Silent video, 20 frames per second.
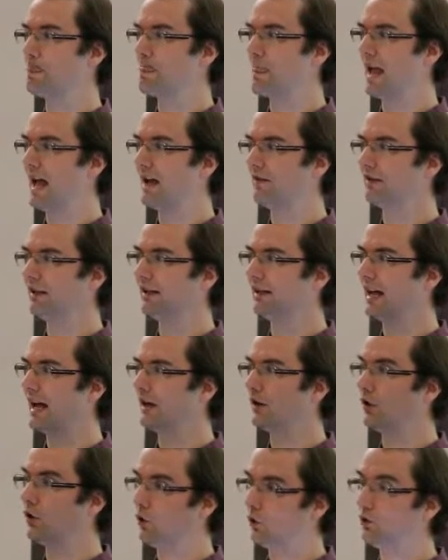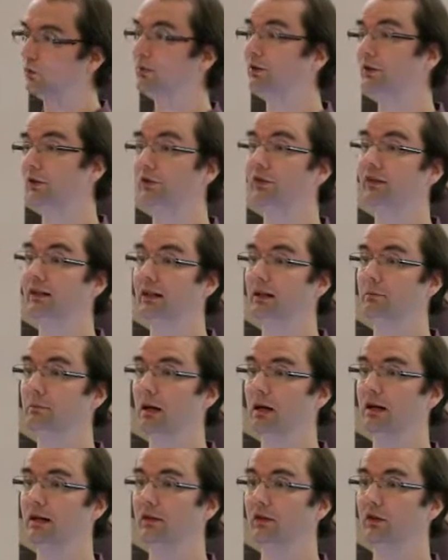Having that whole person in
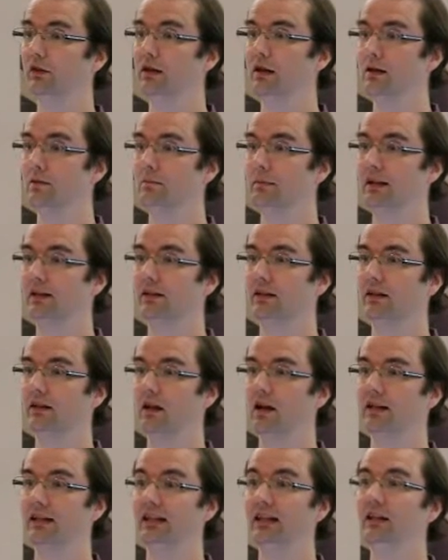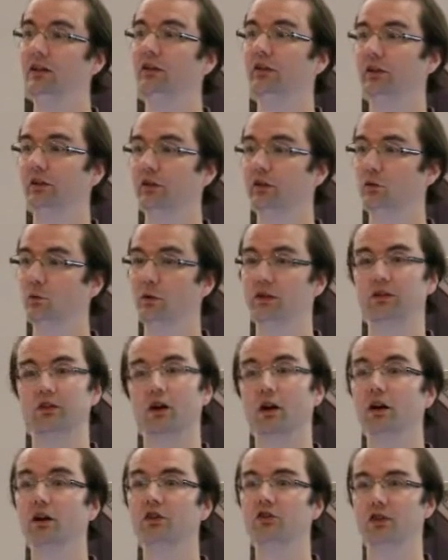mind makes it a lot easier when
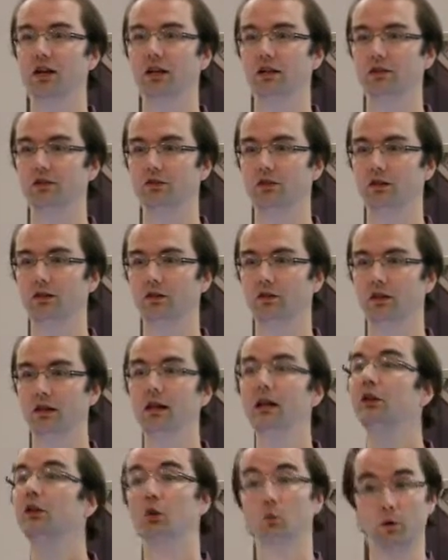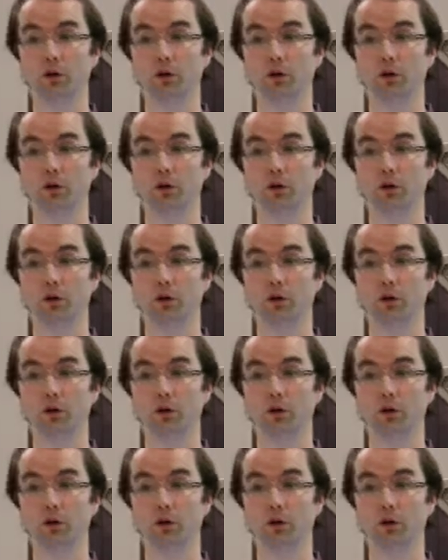there are challenges to